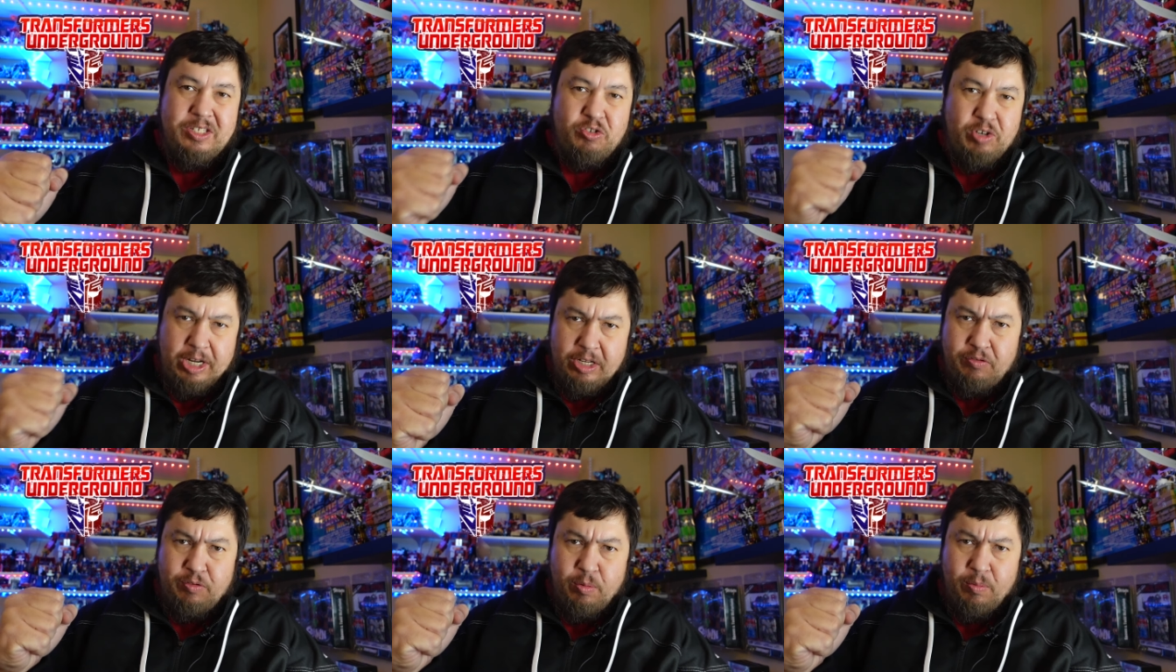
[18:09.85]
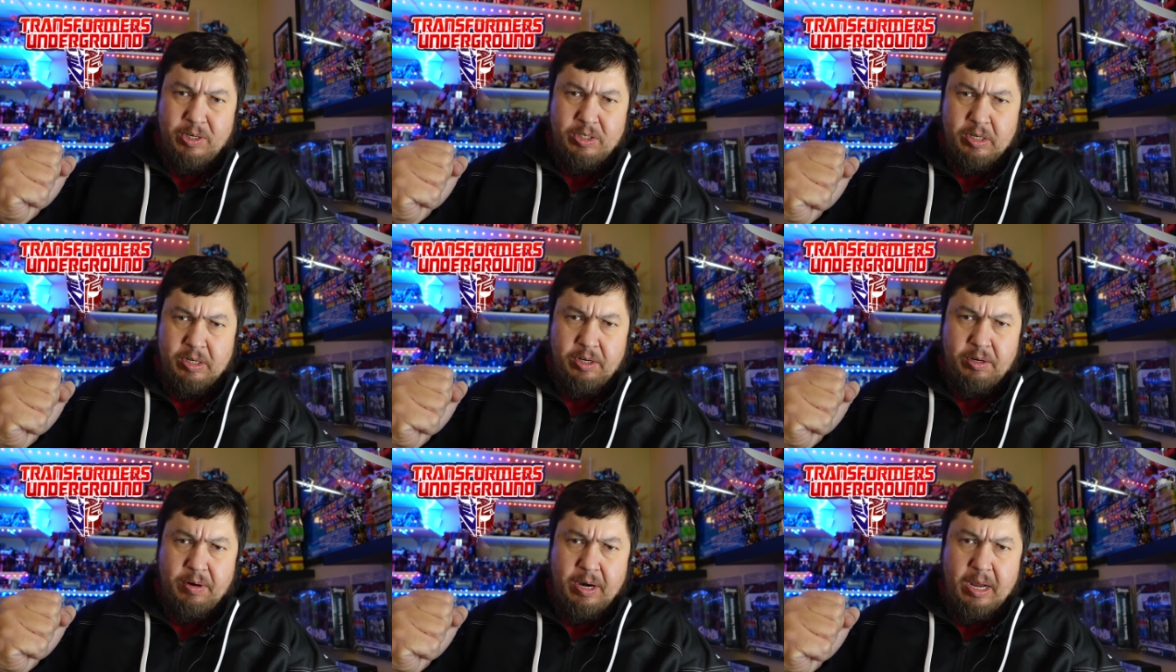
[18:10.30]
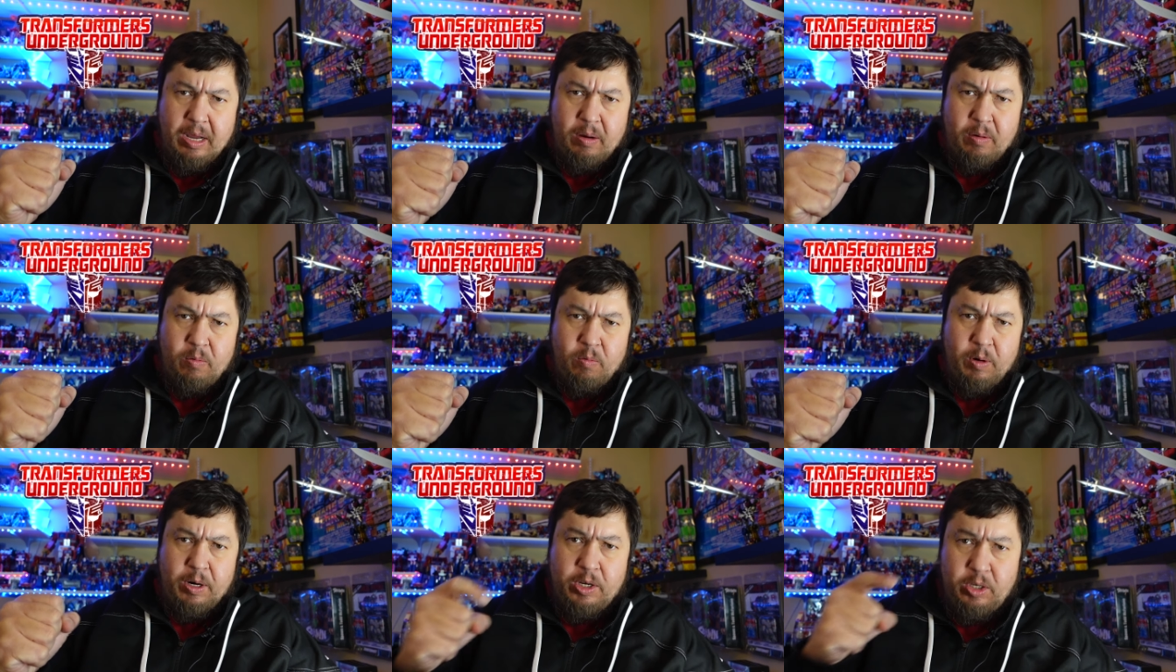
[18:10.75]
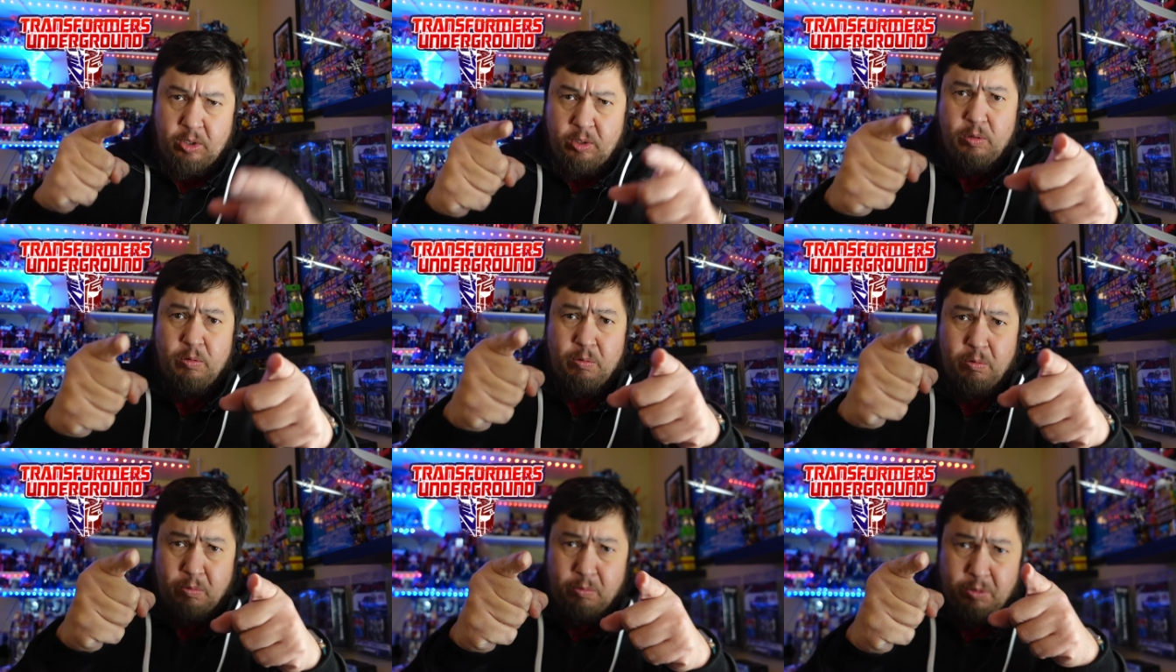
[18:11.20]
Transformers Underground, where
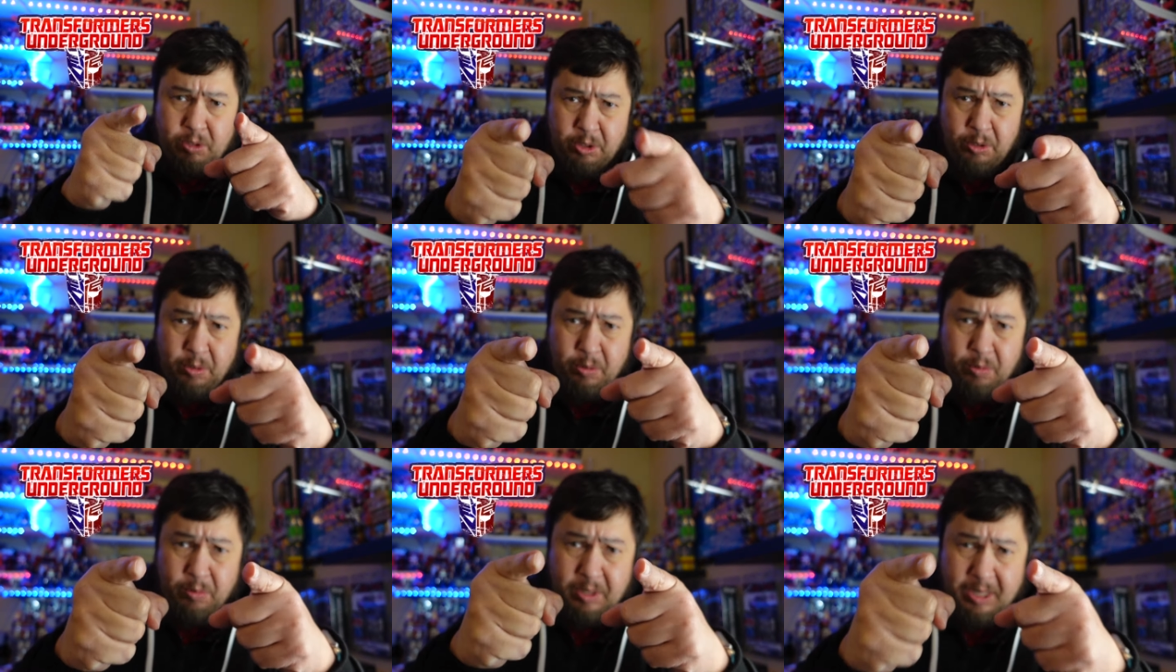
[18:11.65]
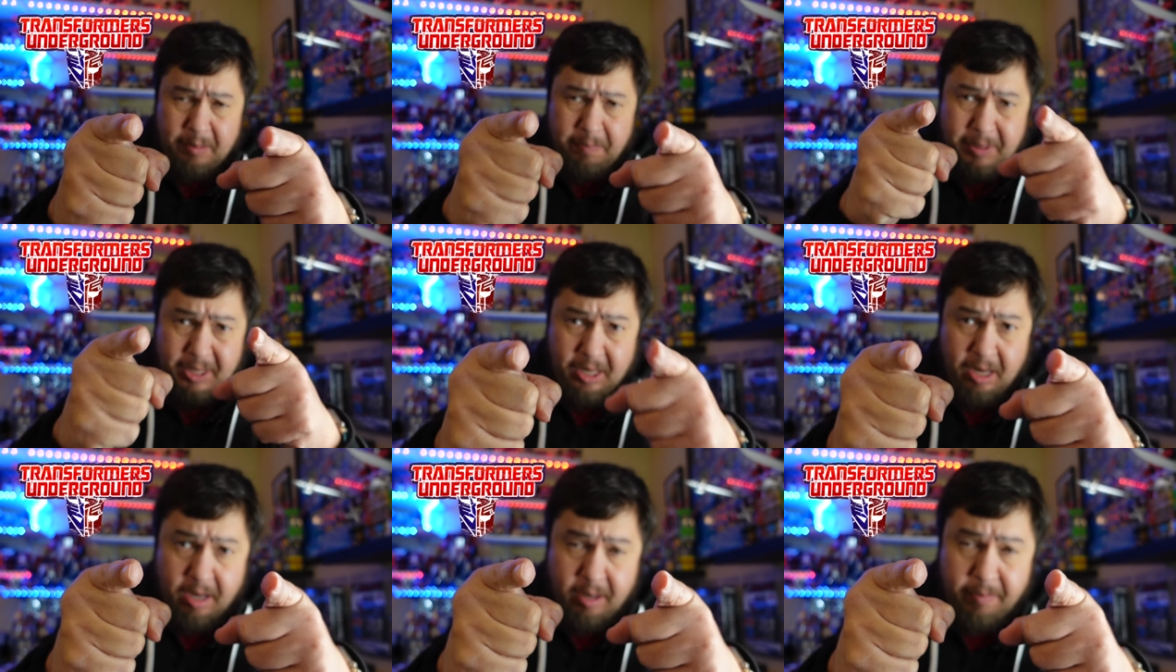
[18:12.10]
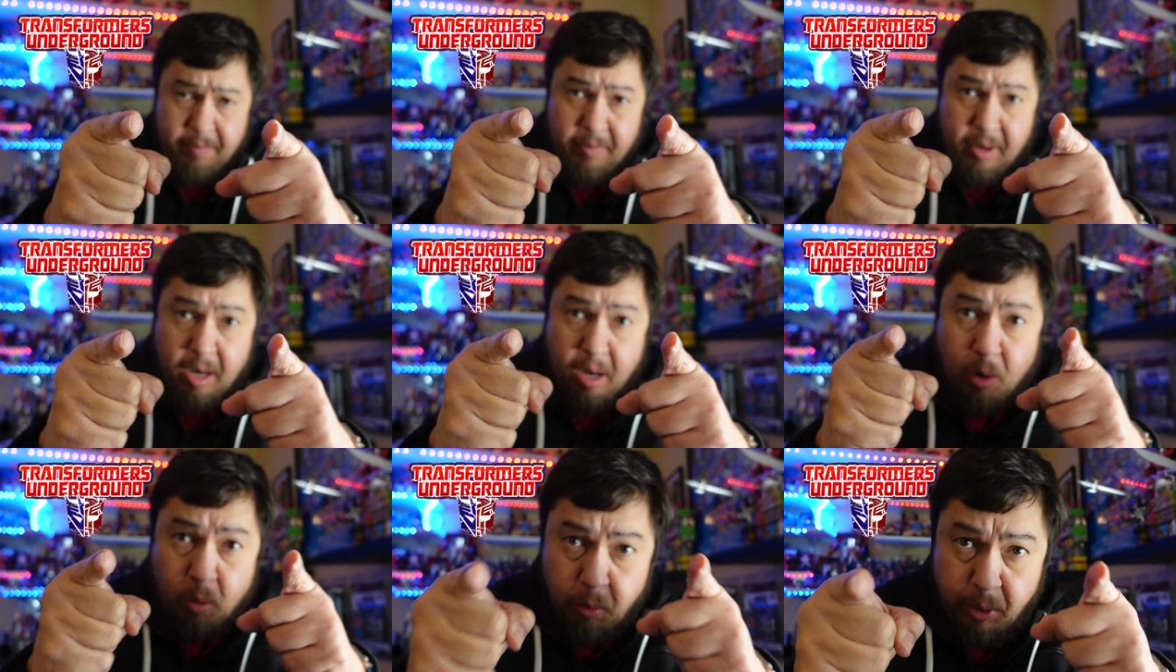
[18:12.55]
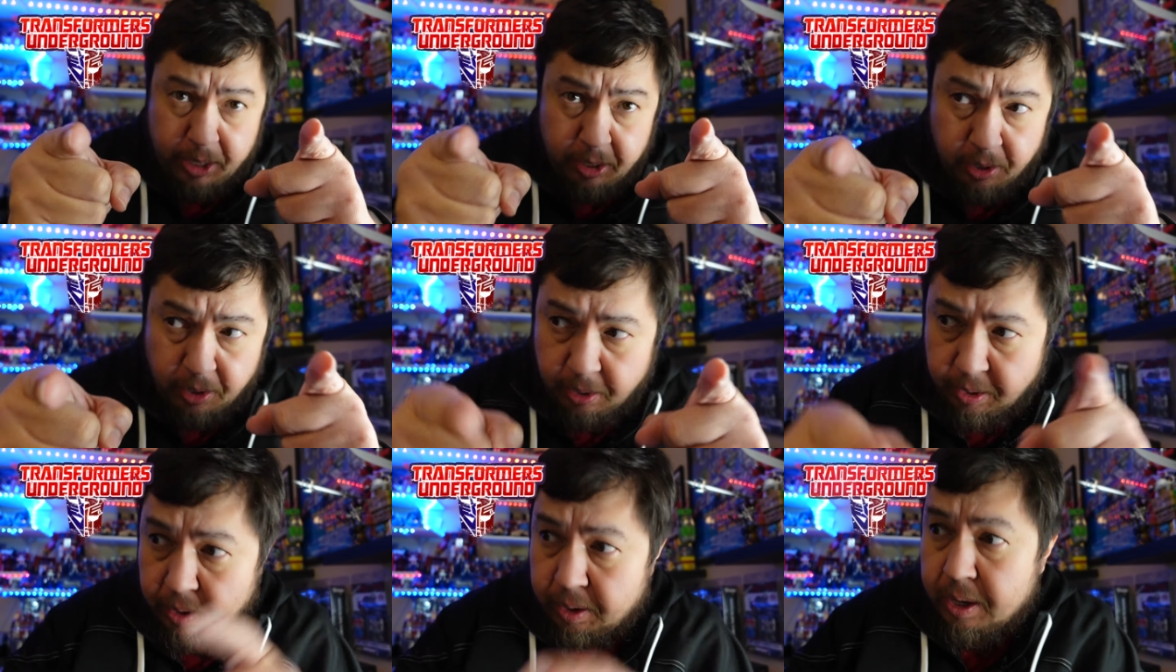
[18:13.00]
you too can become a
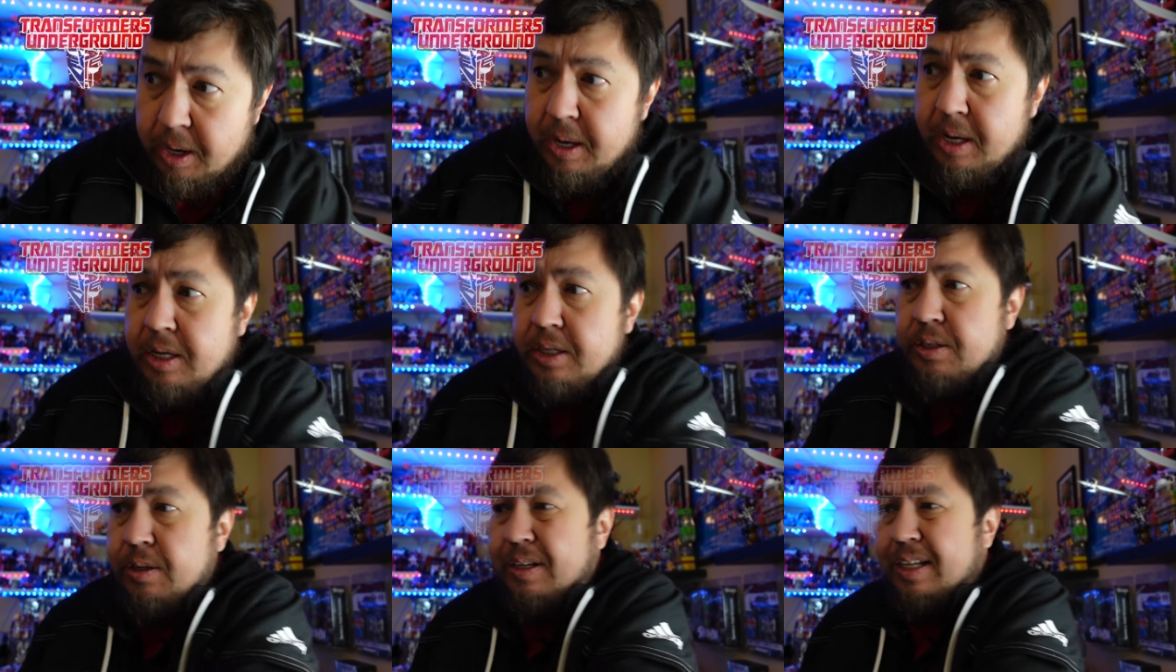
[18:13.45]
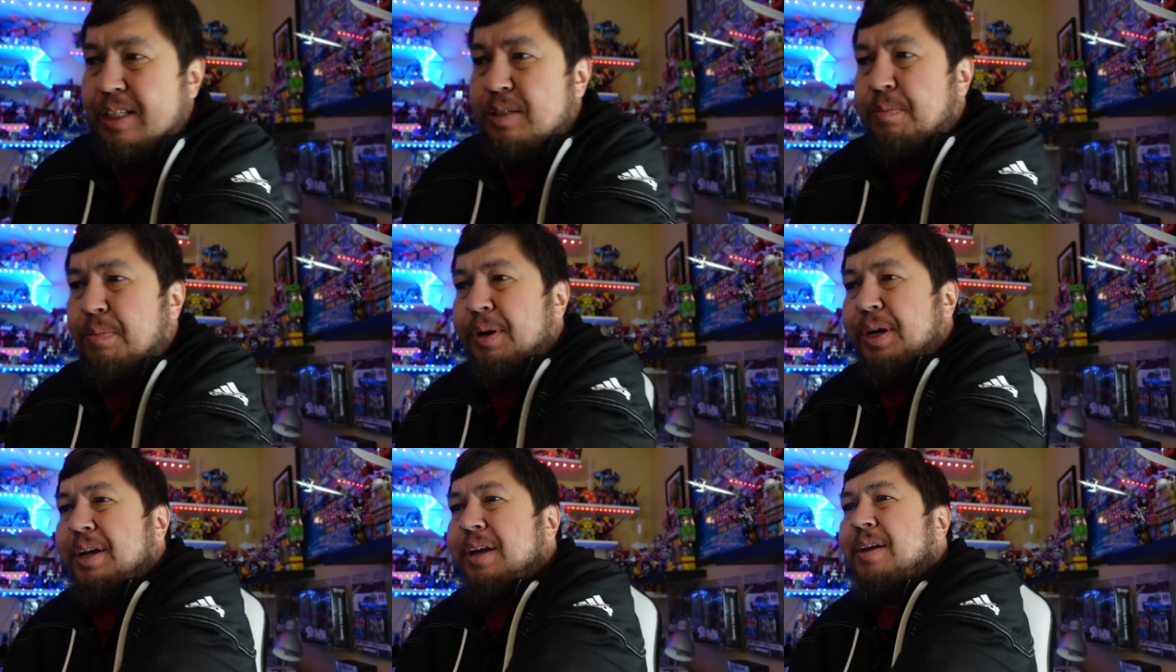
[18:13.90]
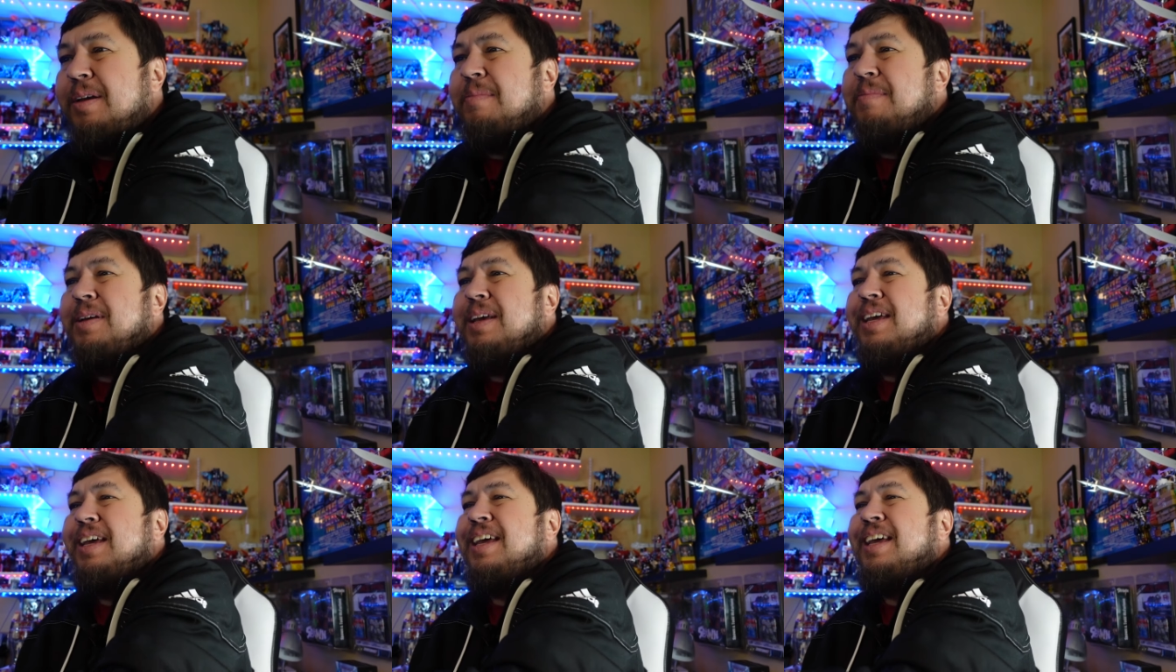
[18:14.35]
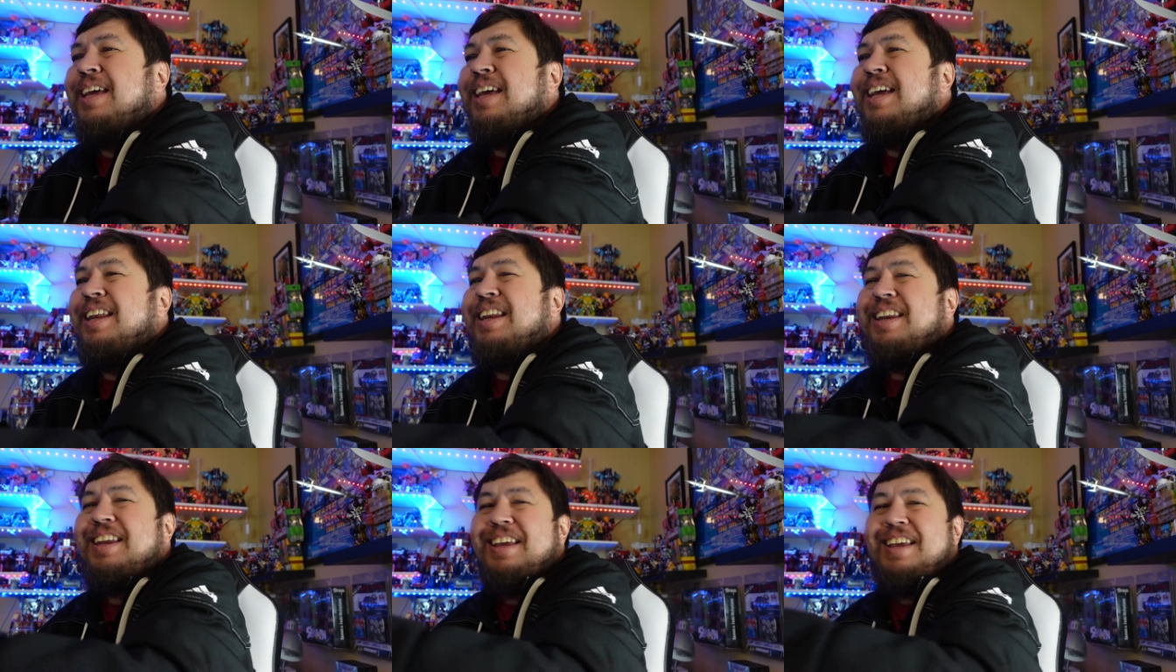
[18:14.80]
winner. So let's bring him
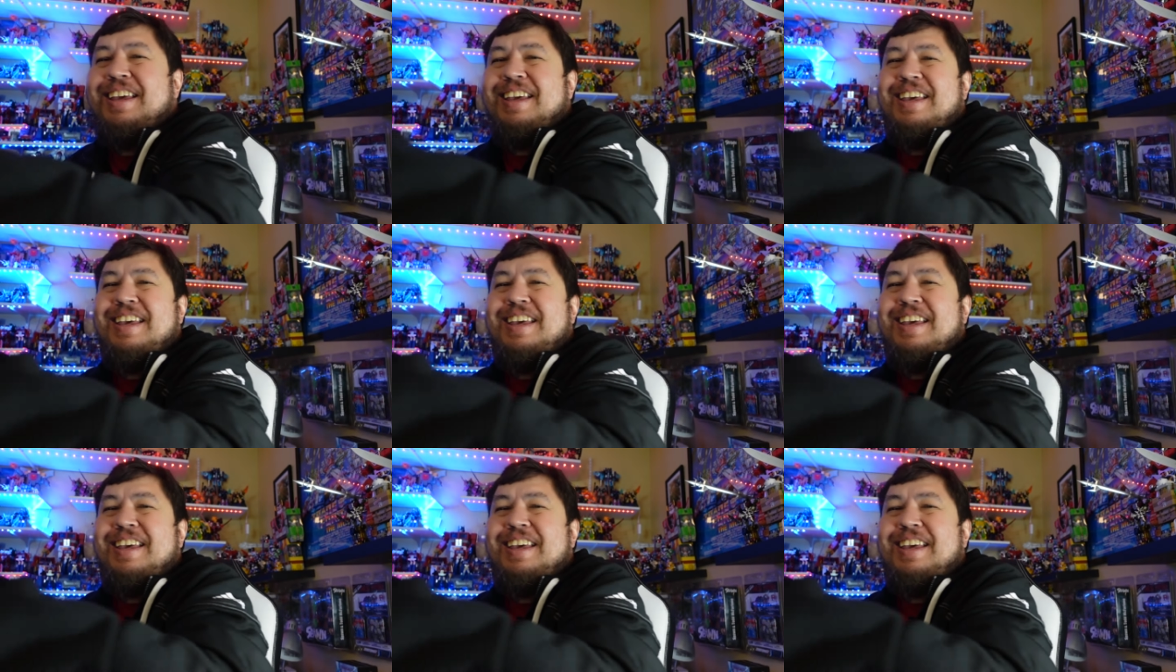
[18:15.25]
in.